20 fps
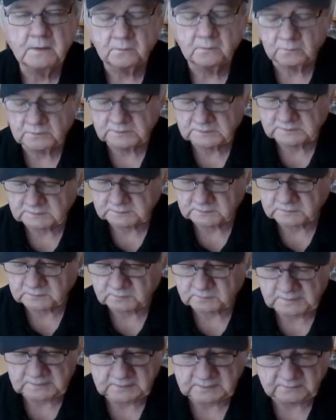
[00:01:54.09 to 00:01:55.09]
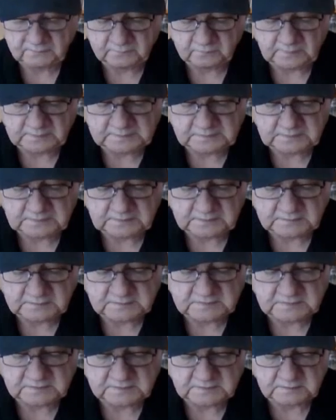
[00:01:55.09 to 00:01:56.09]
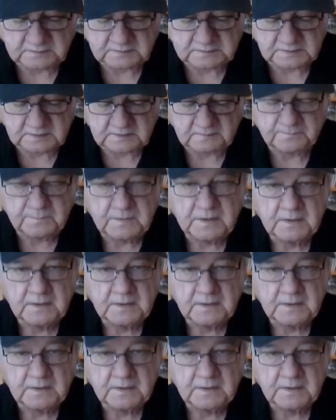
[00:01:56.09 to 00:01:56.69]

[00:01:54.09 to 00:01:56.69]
recent streak of racing consistency.